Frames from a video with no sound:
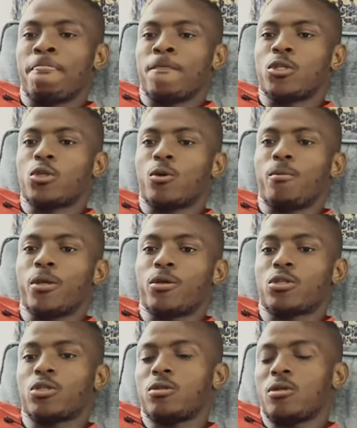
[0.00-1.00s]
So,
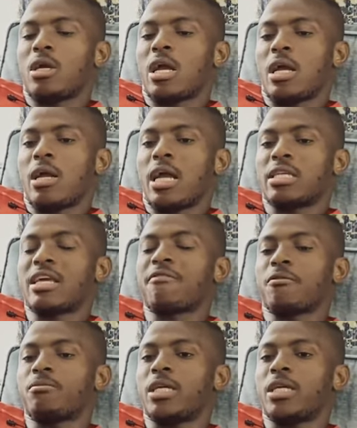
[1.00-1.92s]
because aside from